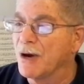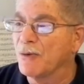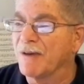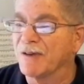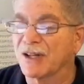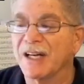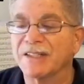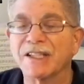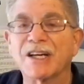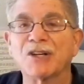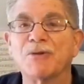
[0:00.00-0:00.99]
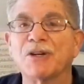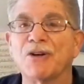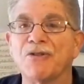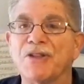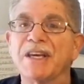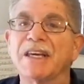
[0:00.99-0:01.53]
We have eclectic and critical
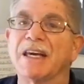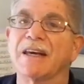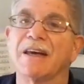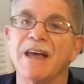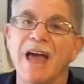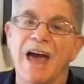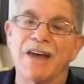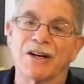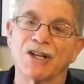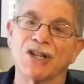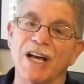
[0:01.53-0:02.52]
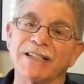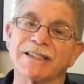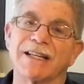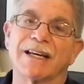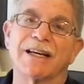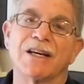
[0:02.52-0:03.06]
thinking. And
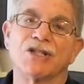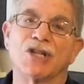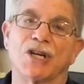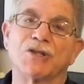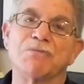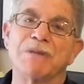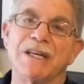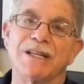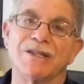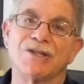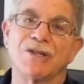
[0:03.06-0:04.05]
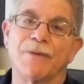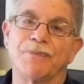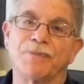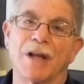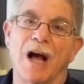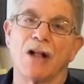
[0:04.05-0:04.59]
eclectic just means
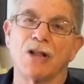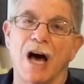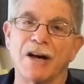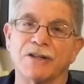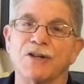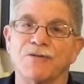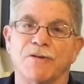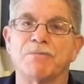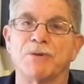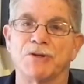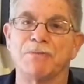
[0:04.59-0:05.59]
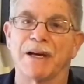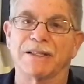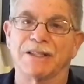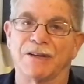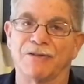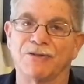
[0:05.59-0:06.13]
a lot of different
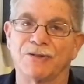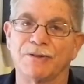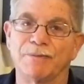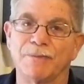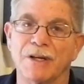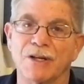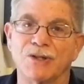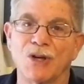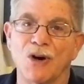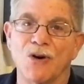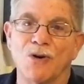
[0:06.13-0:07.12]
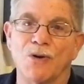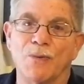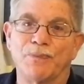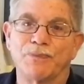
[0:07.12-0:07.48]
perspectives. So